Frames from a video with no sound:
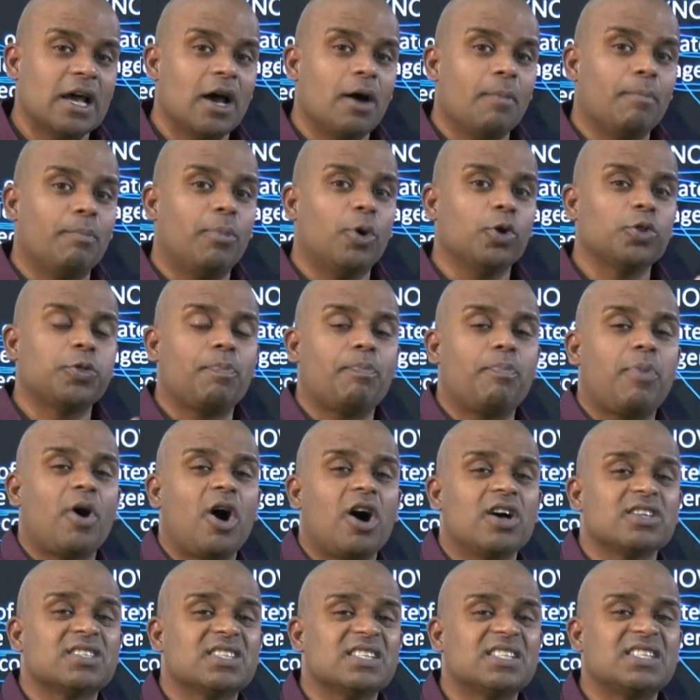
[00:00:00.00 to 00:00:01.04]
both
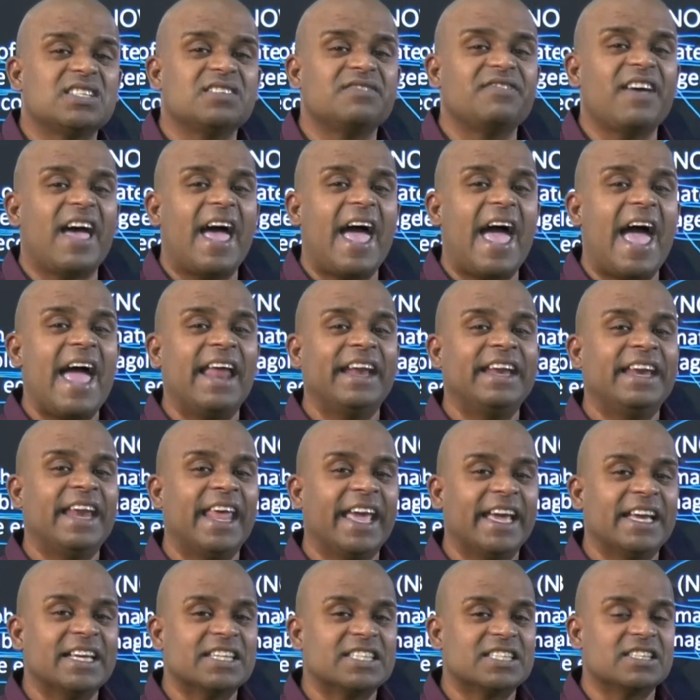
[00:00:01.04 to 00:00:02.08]
positive and
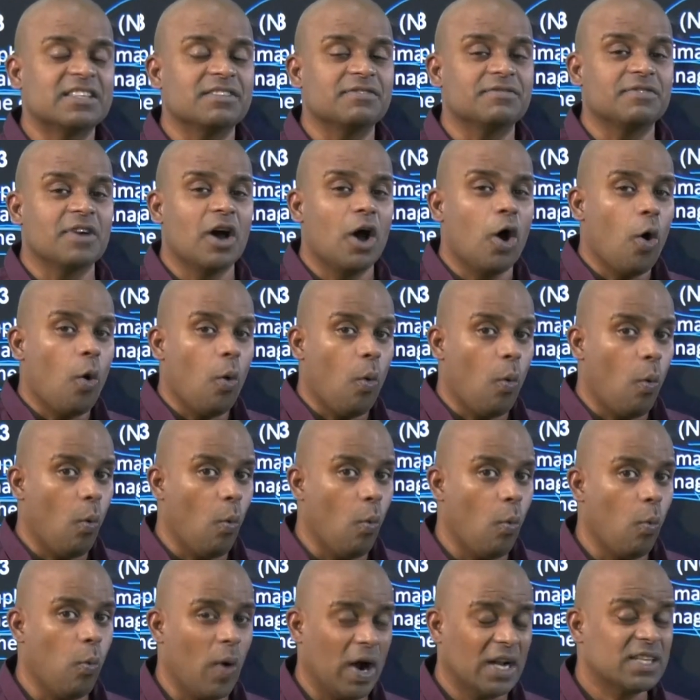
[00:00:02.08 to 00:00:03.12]
negative.
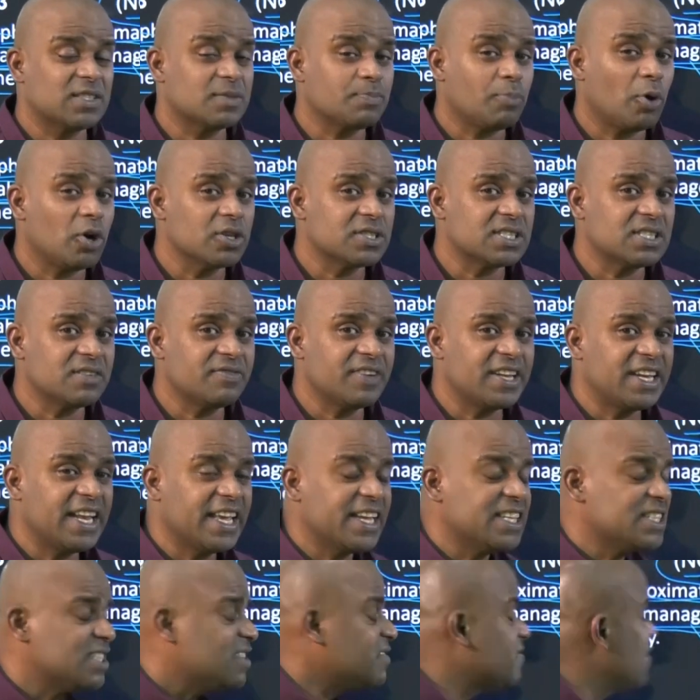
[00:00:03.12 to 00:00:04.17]
What positive and
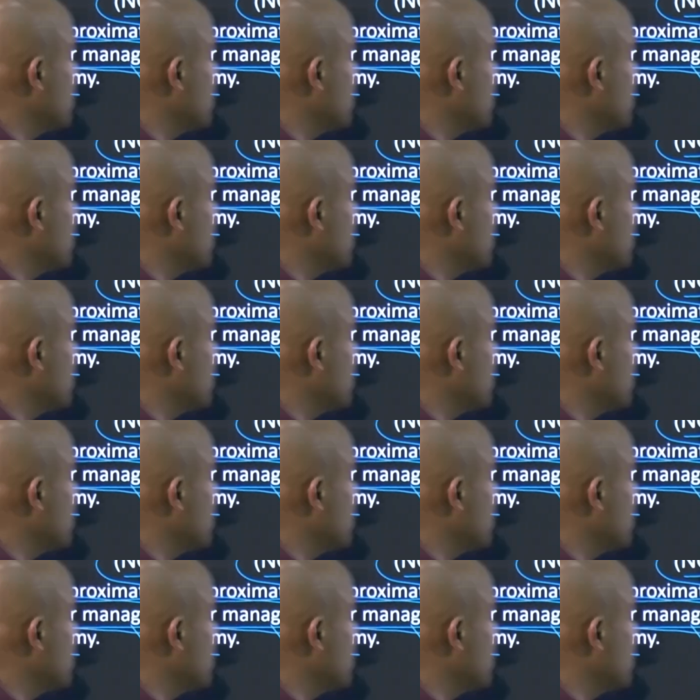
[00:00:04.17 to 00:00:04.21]
negative?